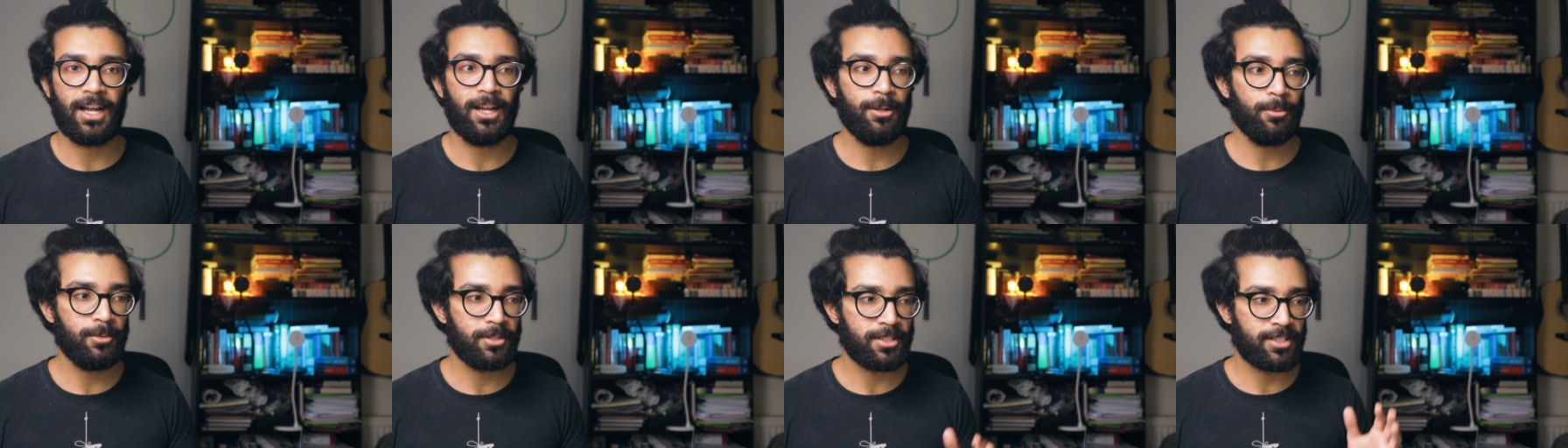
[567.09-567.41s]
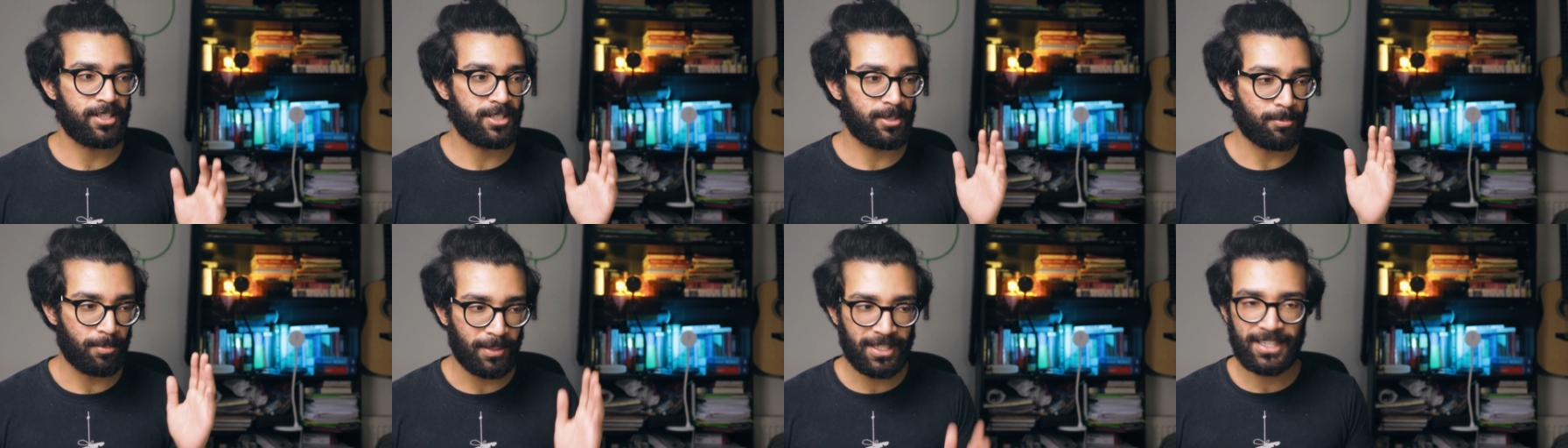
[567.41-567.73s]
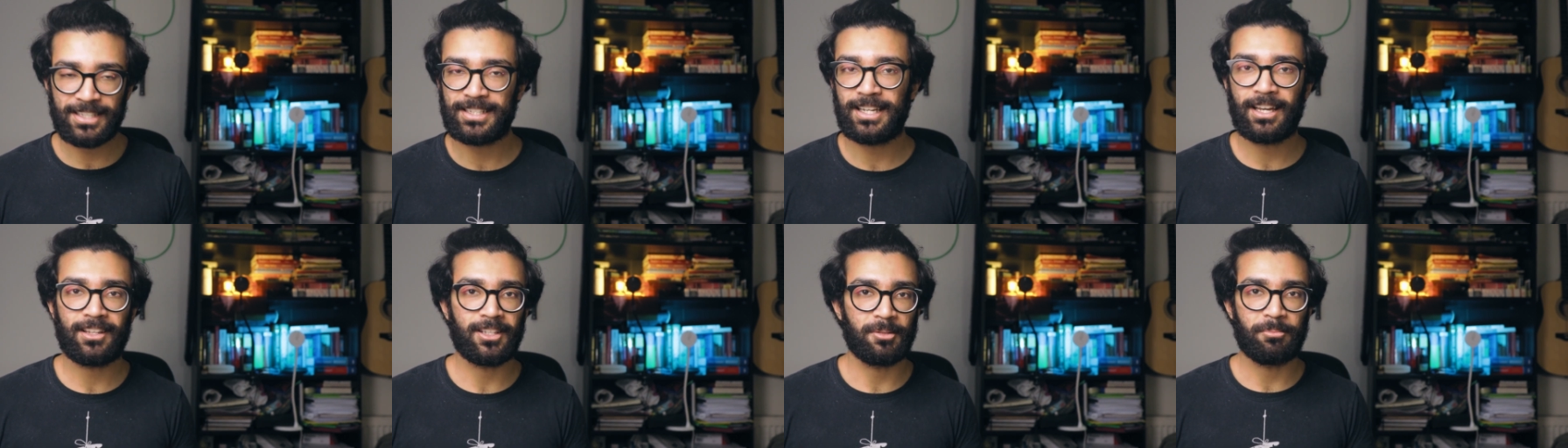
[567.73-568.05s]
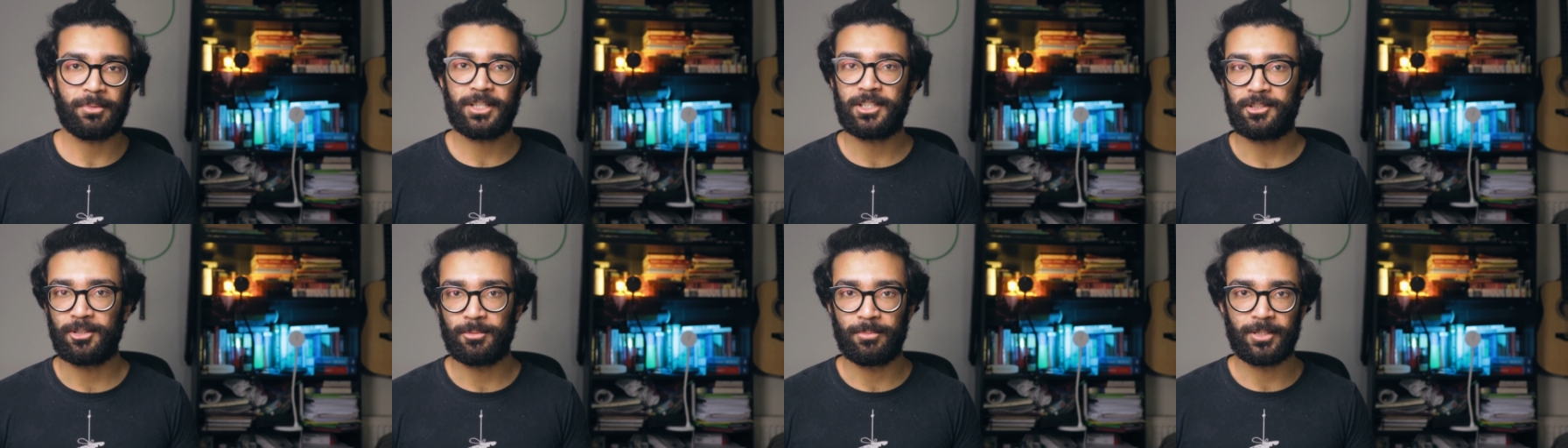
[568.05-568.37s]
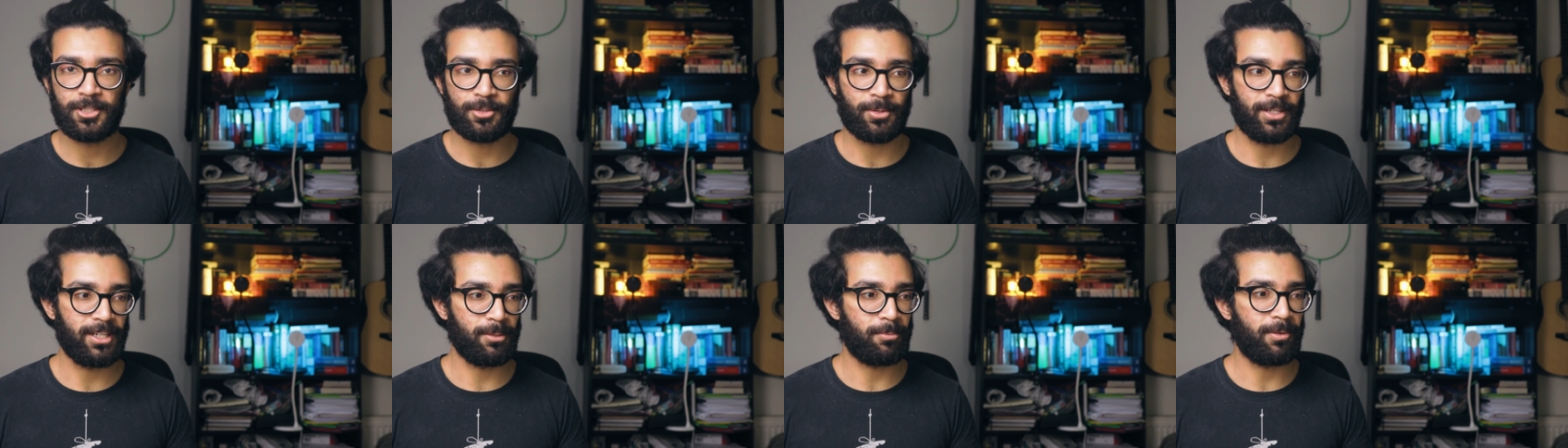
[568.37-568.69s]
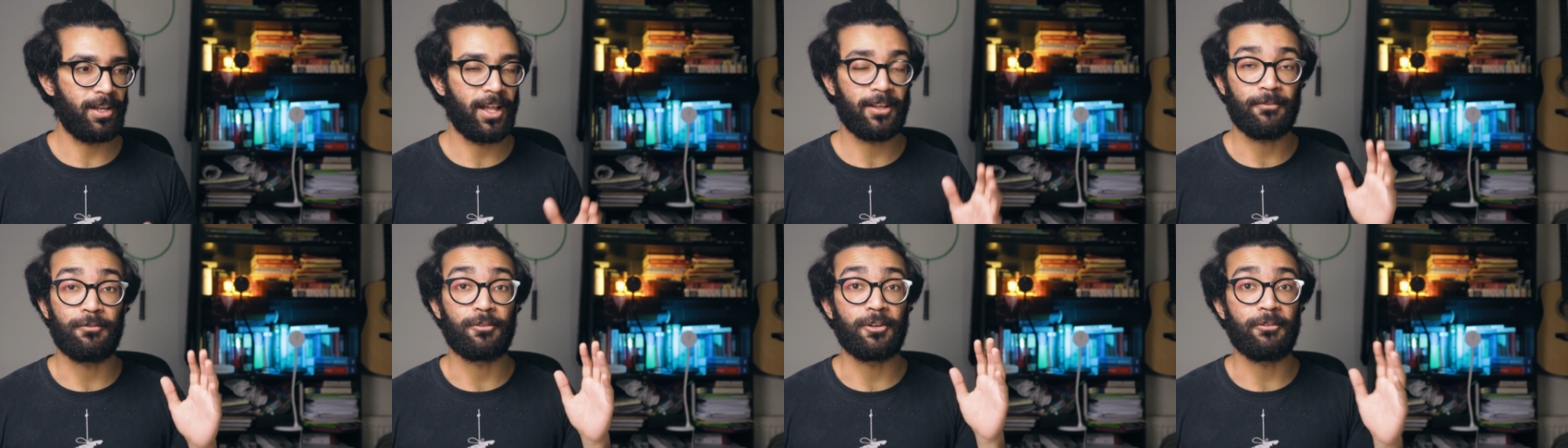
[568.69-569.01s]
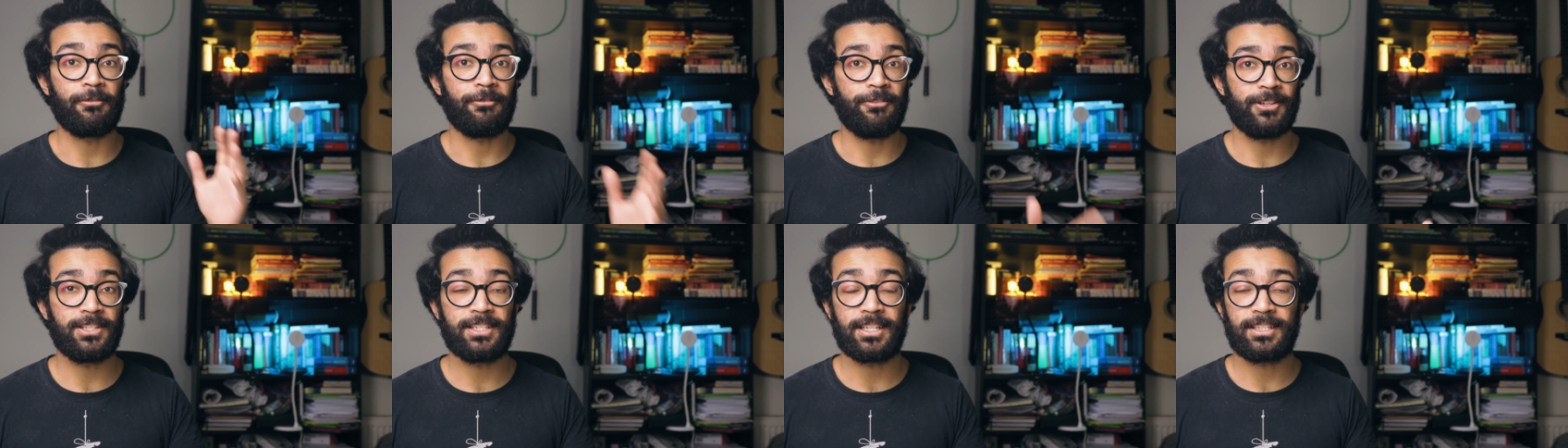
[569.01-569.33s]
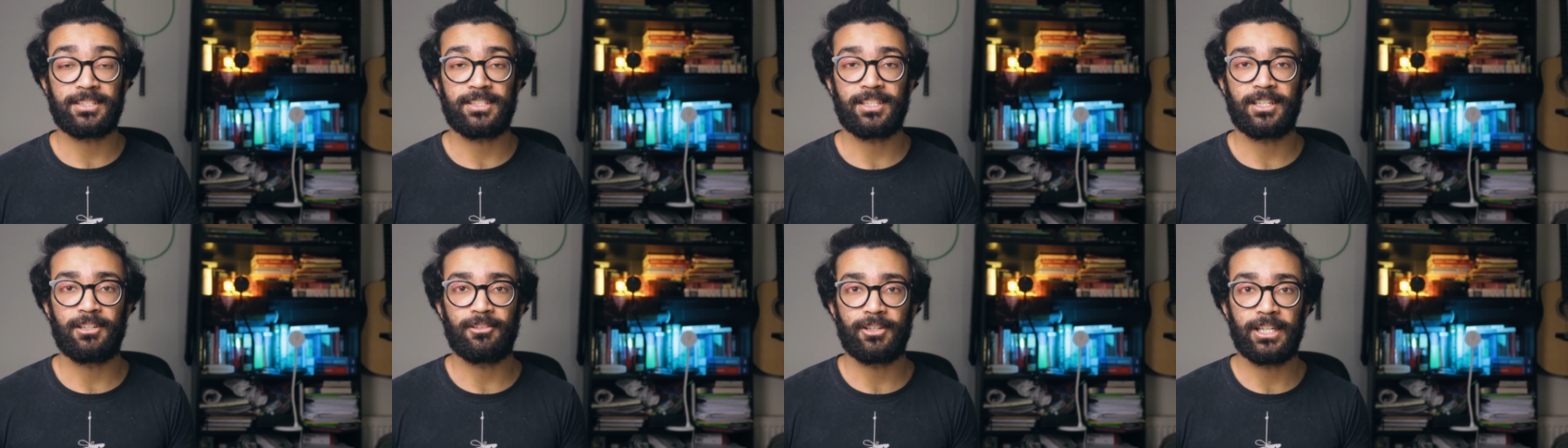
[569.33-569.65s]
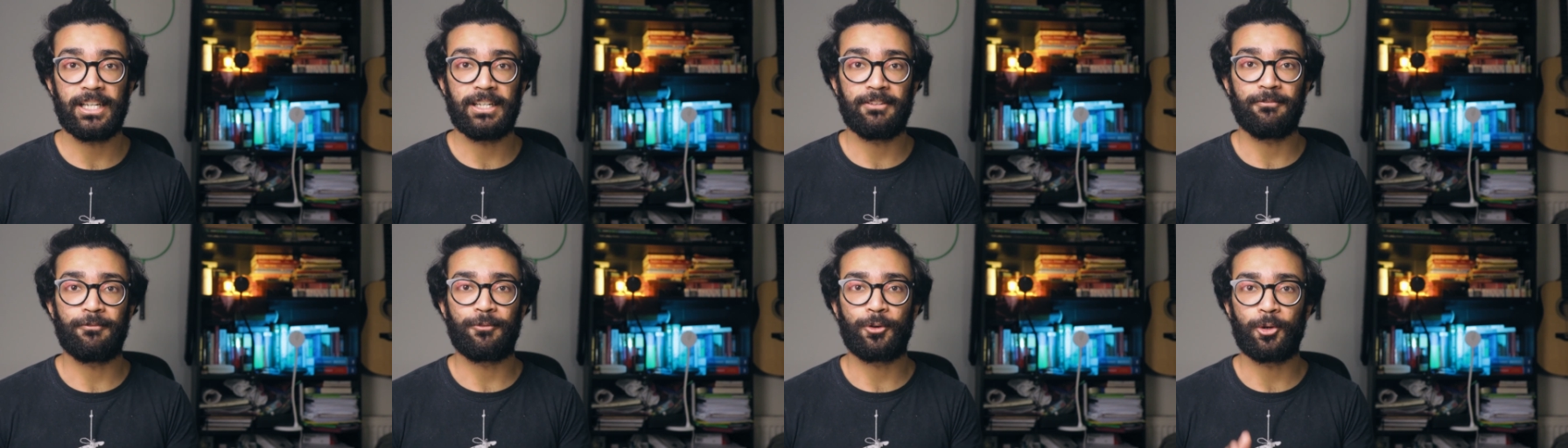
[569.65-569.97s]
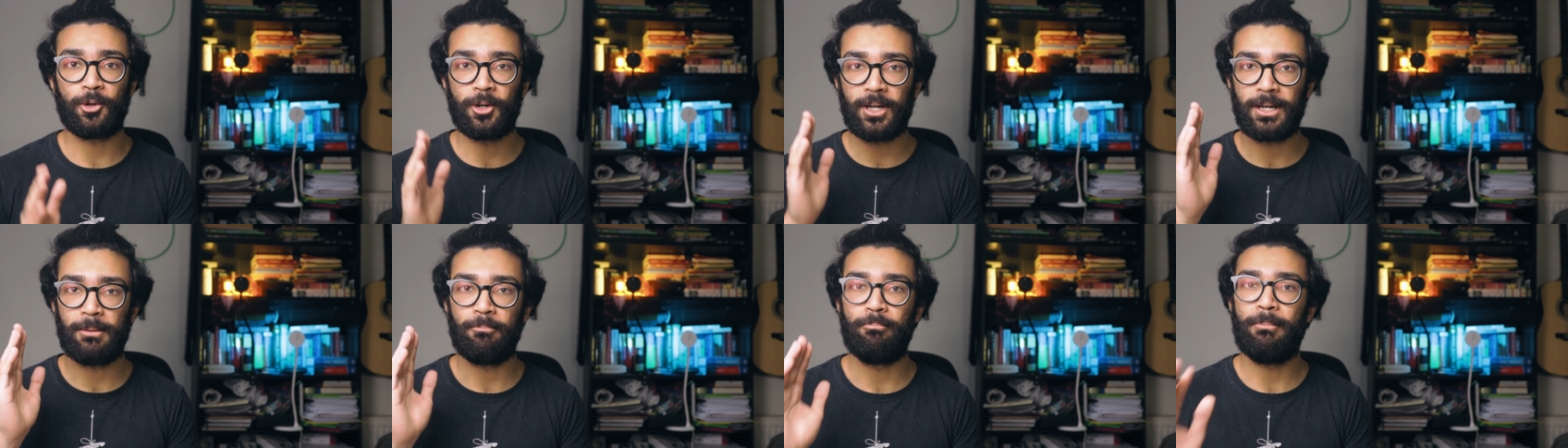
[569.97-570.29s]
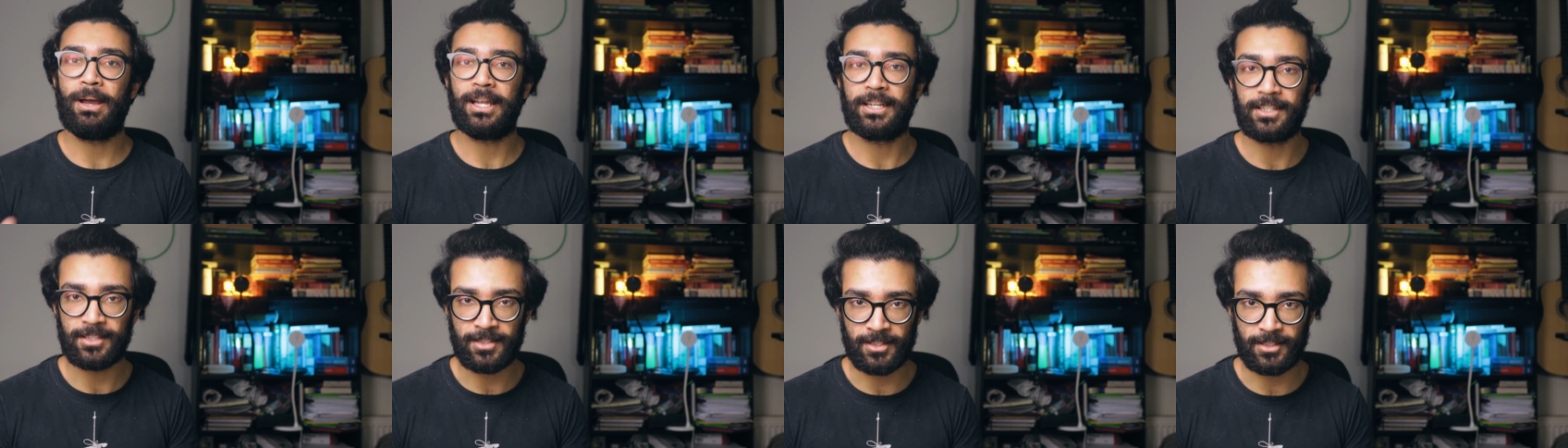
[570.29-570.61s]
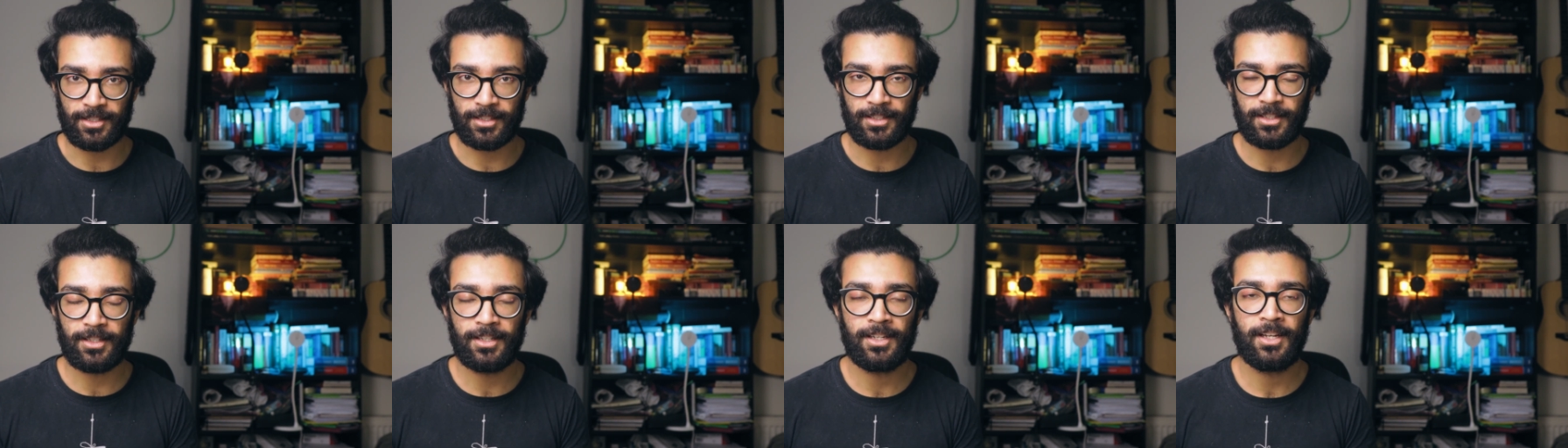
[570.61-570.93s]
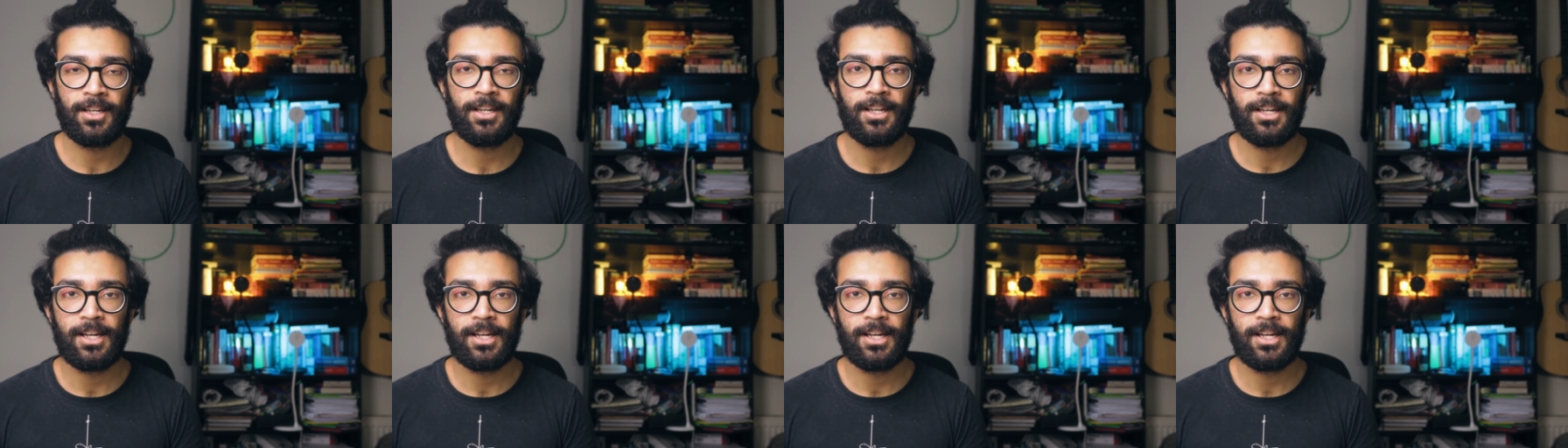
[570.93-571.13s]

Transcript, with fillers: I was split down the middle between applying for a physics degree and for medicine.